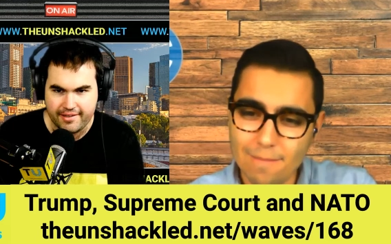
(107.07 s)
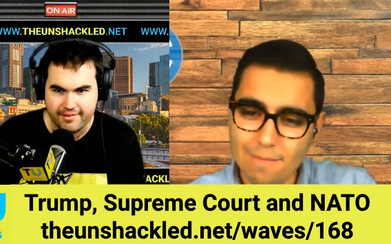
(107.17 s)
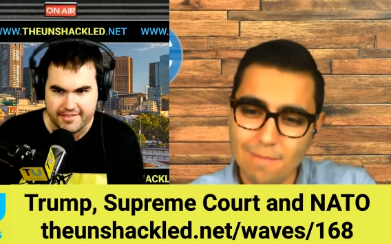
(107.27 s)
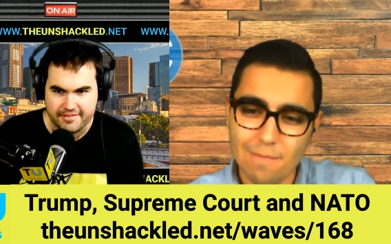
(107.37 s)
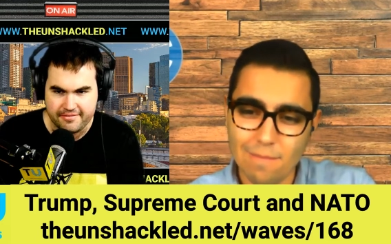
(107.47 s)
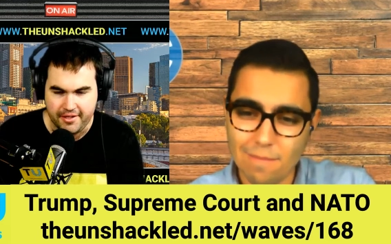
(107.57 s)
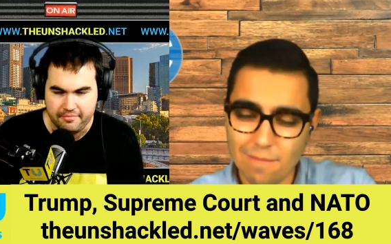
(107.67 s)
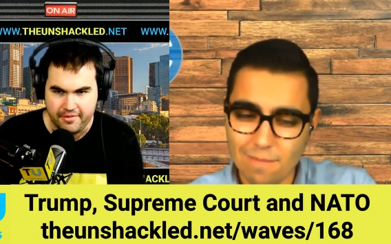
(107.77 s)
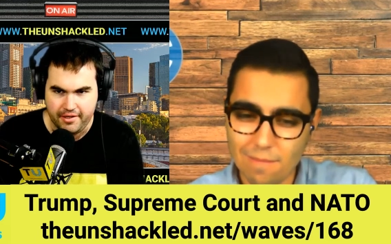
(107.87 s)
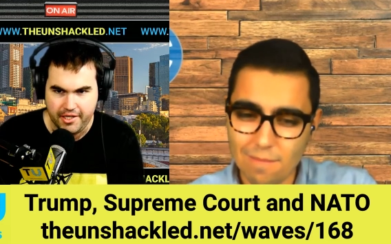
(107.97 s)

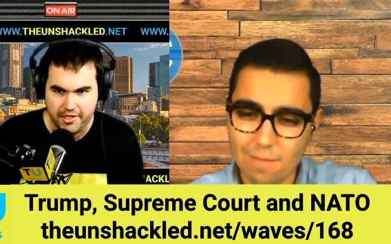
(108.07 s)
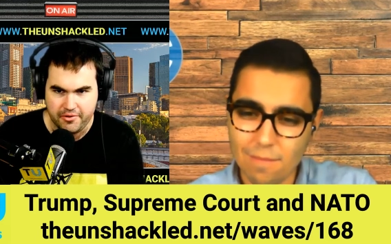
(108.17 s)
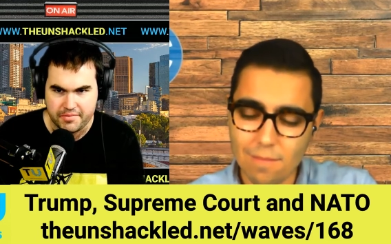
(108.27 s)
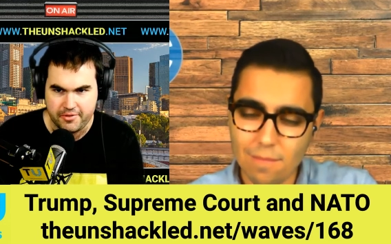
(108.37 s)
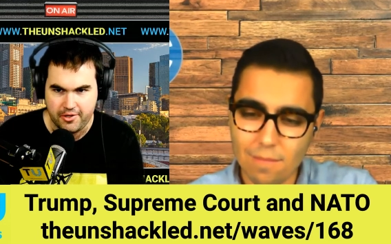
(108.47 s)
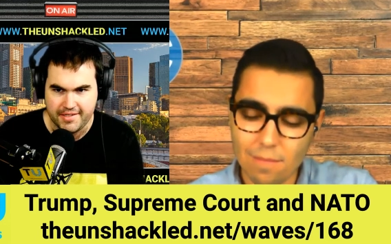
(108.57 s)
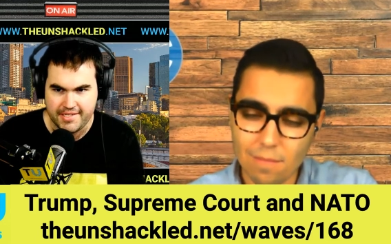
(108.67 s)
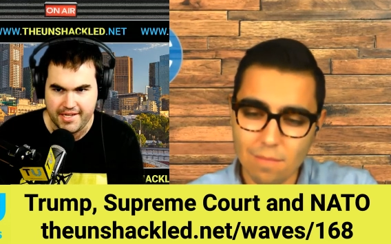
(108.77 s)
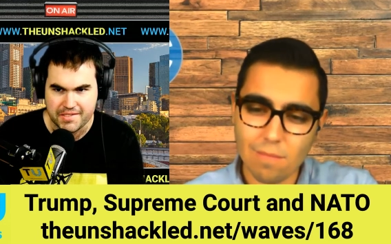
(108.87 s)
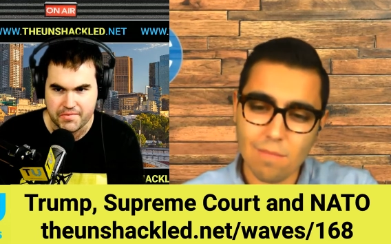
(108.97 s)
Speaker 1: development in US
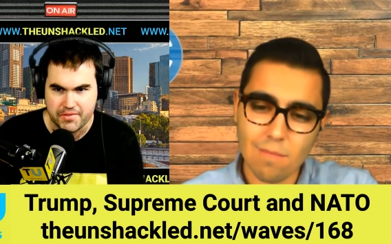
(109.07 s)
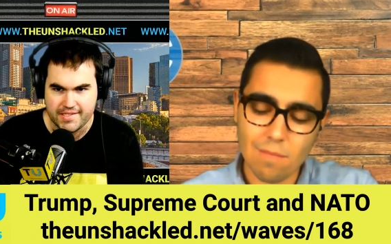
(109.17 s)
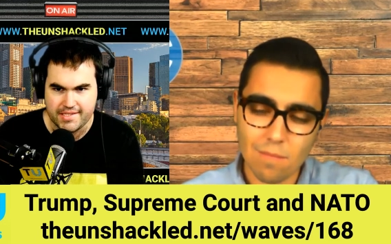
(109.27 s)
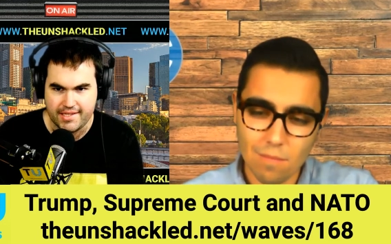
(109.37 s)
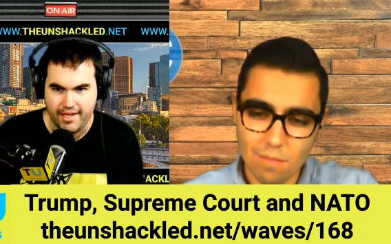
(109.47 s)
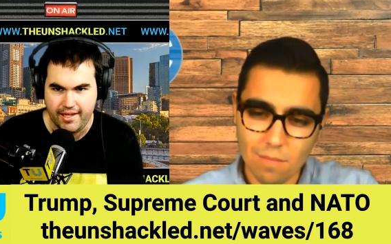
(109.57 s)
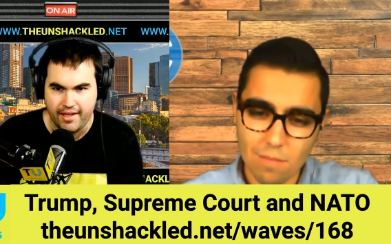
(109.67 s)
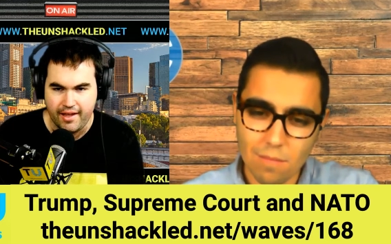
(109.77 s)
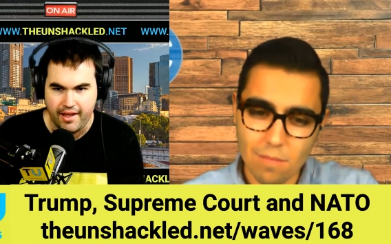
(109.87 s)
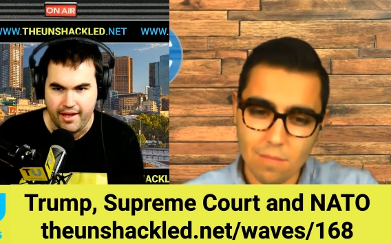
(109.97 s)
politics was the
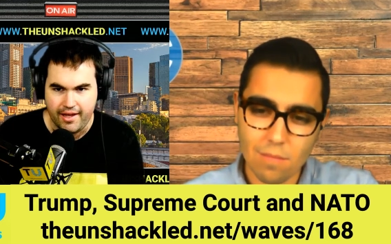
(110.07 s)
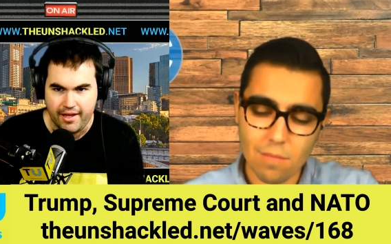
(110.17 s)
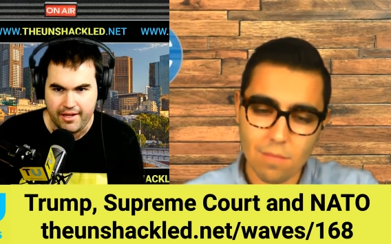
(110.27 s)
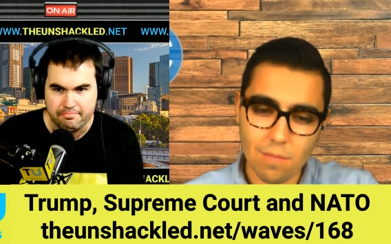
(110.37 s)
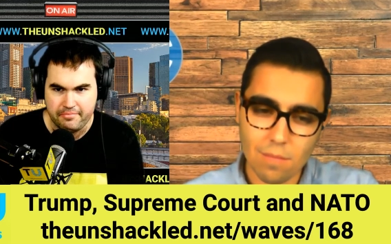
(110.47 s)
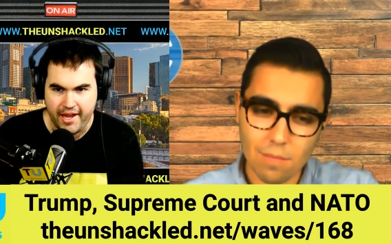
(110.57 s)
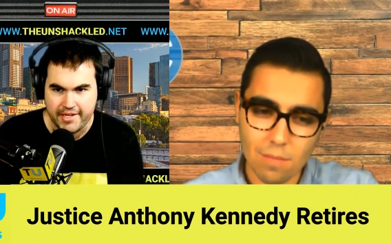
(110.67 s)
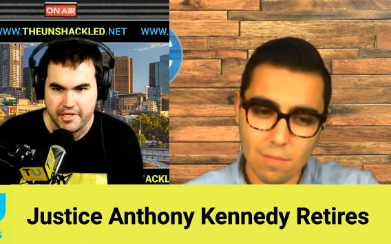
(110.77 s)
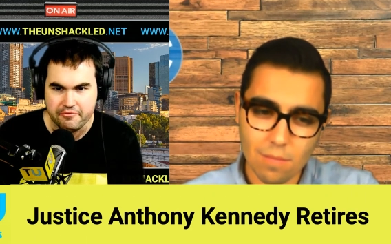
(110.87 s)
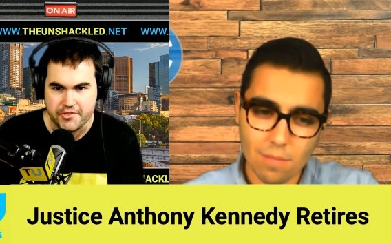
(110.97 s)
uh,
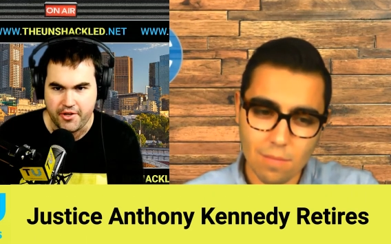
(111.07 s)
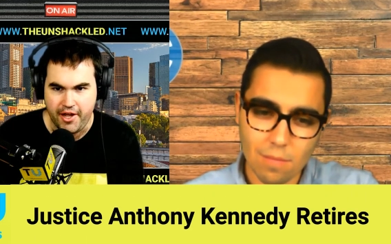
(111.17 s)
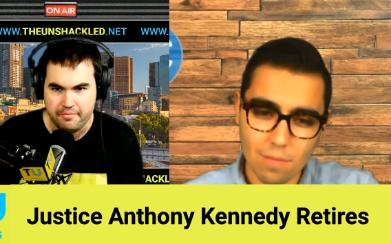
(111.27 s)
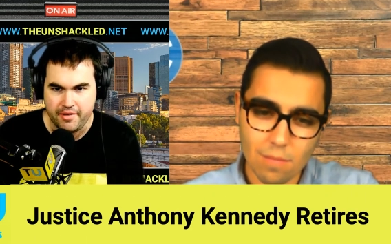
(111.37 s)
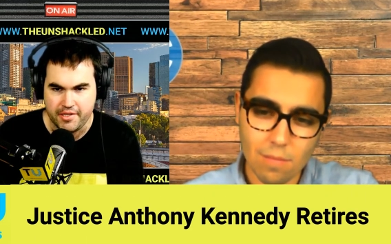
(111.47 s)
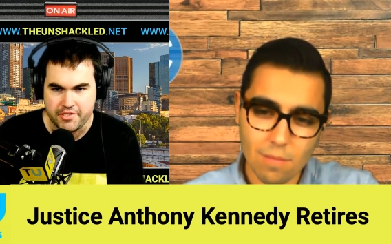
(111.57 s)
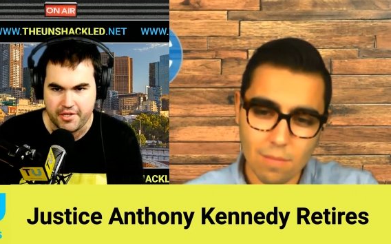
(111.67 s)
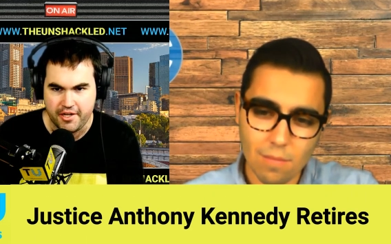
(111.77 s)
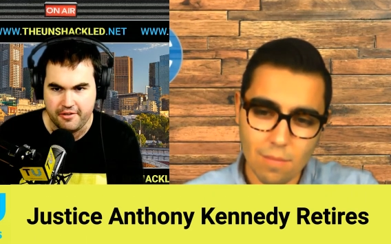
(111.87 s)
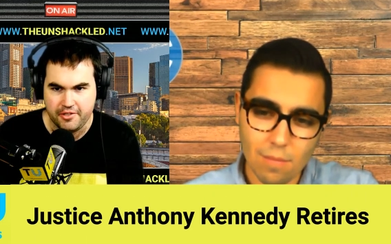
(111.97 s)
pending retirement
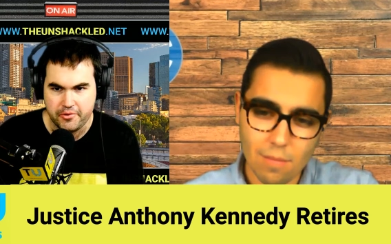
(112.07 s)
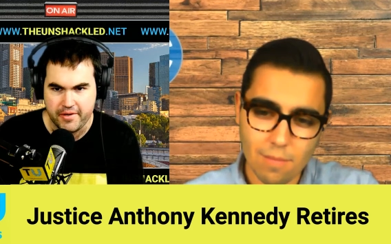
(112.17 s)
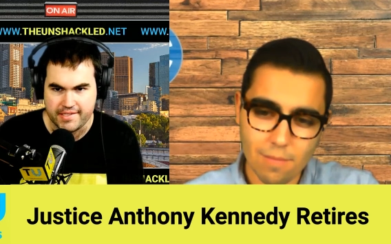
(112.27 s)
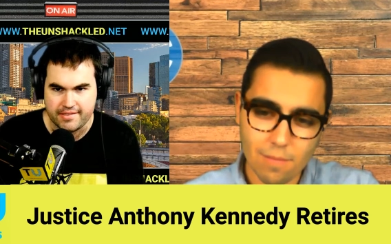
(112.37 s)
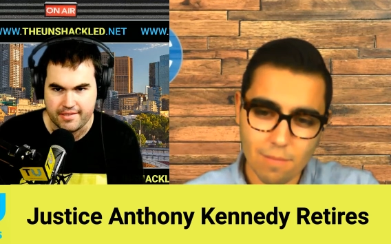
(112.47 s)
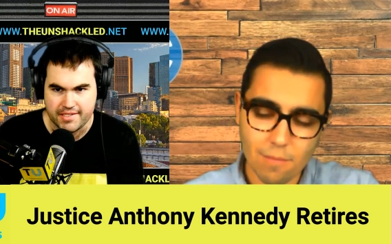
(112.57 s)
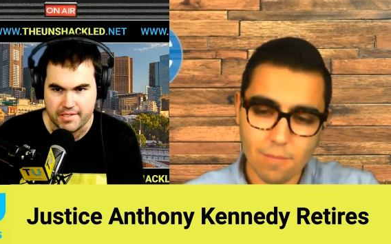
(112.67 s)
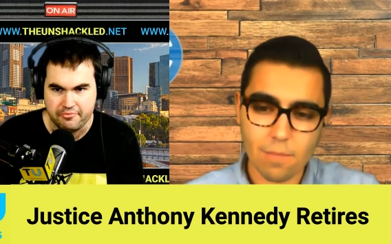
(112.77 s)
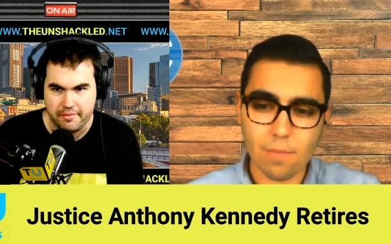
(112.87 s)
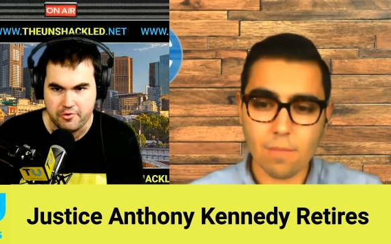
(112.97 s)
of US uh,
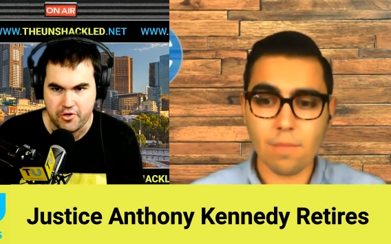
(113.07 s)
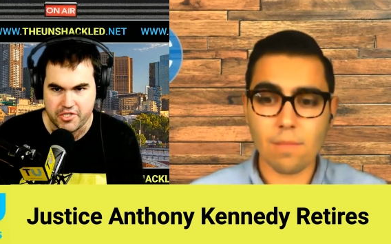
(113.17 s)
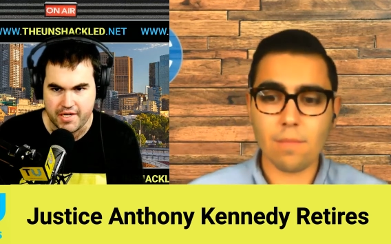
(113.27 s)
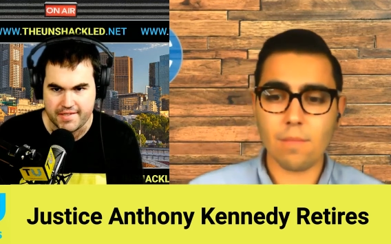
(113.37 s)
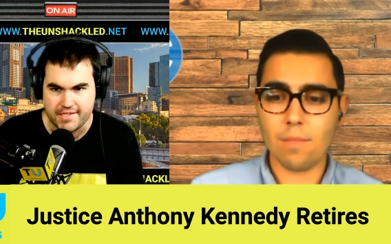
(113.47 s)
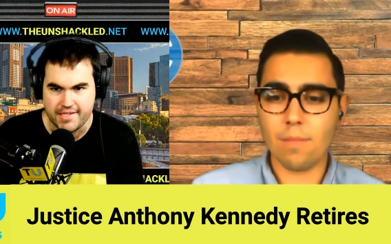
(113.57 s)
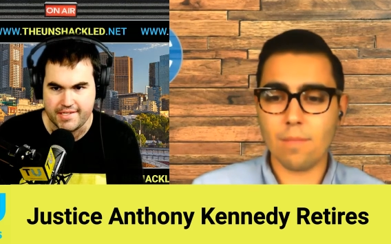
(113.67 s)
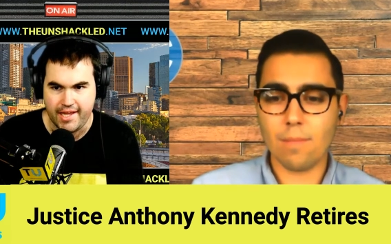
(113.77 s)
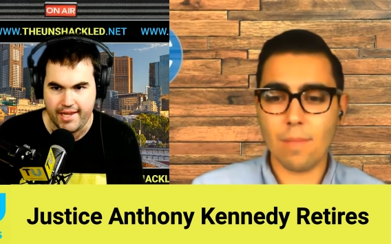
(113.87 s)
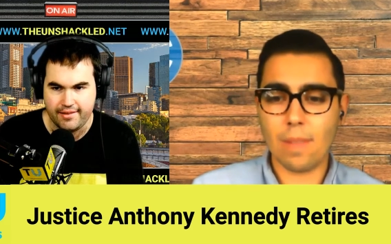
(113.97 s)
Supreme Court Justice
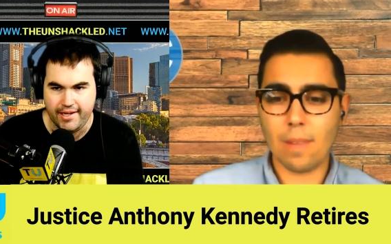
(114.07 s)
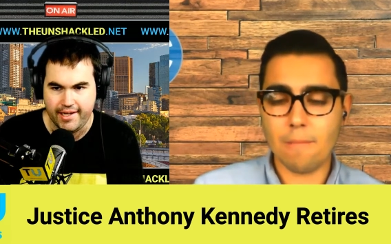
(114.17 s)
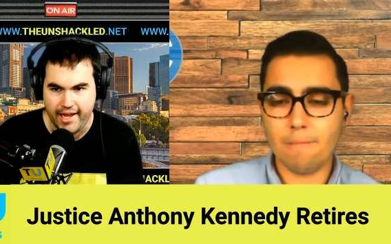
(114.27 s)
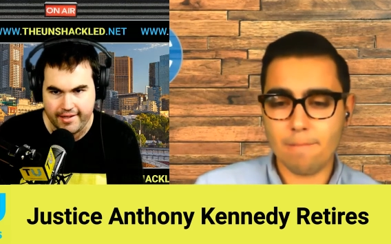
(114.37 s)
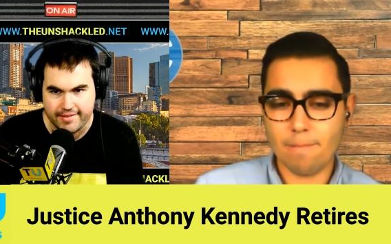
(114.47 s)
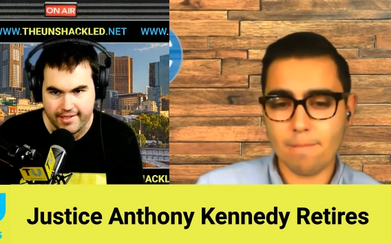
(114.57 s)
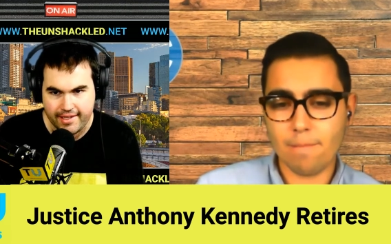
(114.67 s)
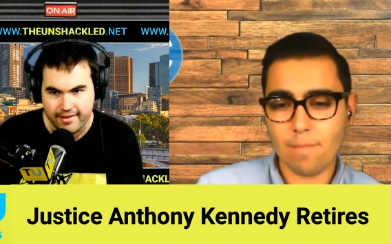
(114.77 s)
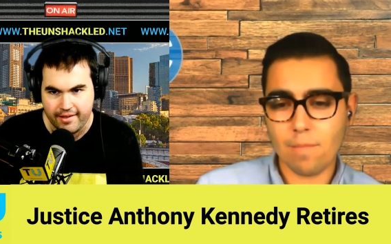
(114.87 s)
Anthony Kennedy.